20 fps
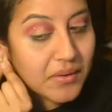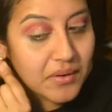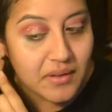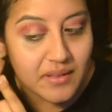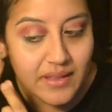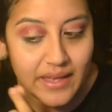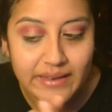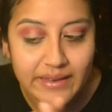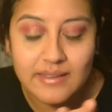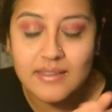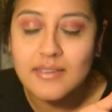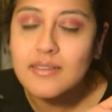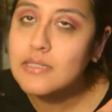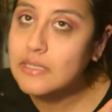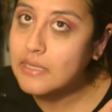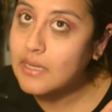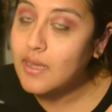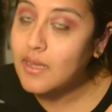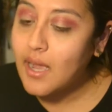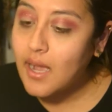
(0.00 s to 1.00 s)
well, like,
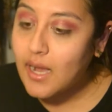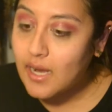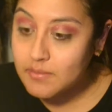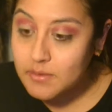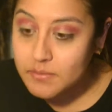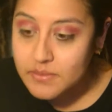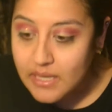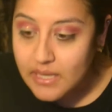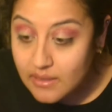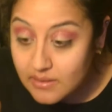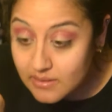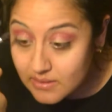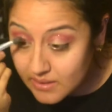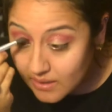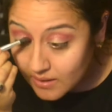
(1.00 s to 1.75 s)
I'm obsessed.